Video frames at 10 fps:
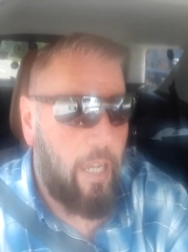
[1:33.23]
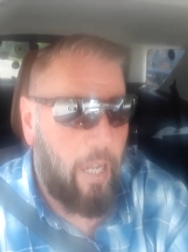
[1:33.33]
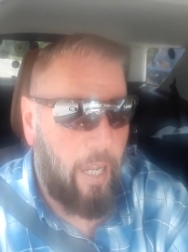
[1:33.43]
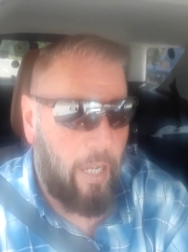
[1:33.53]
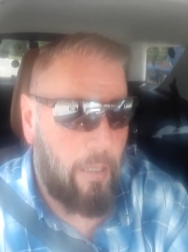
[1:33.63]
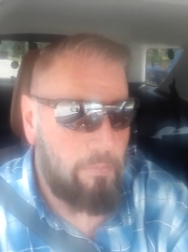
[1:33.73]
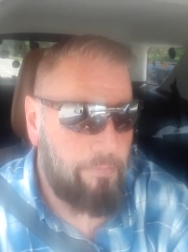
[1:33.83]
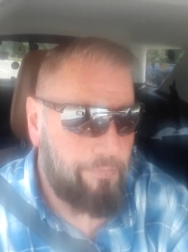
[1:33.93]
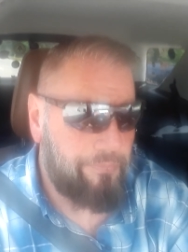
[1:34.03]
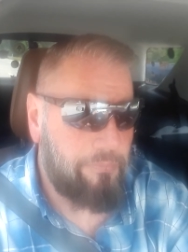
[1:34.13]
um,
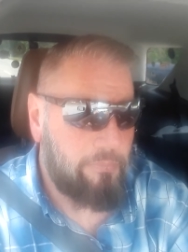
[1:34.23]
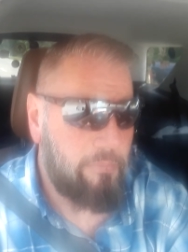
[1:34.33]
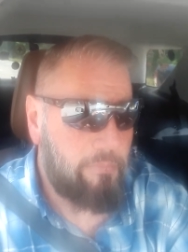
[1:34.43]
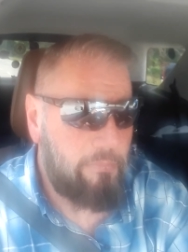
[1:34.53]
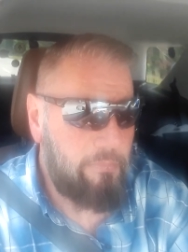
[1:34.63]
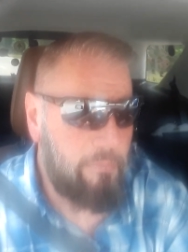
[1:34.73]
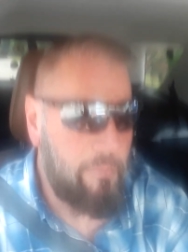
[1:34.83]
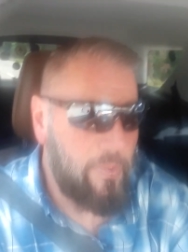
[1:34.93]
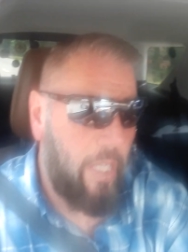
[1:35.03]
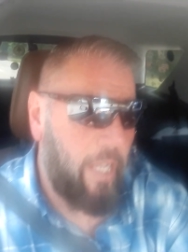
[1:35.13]

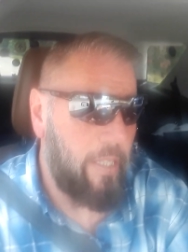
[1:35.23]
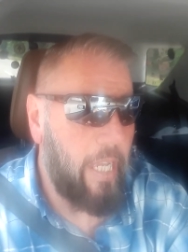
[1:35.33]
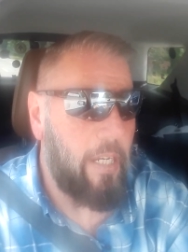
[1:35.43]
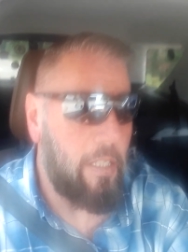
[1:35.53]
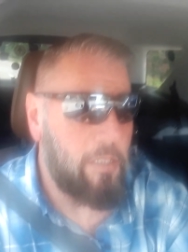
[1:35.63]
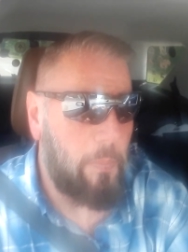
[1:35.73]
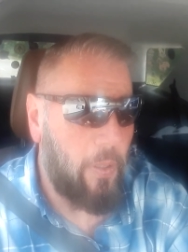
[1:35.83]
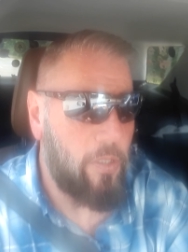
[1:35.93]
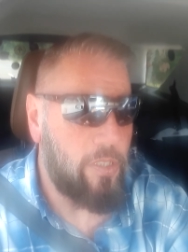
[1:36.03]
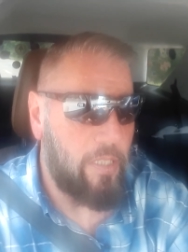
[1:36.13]
and that other
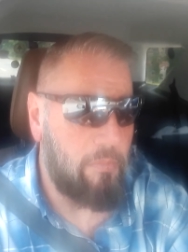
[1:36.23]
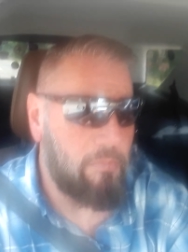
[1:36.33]
person,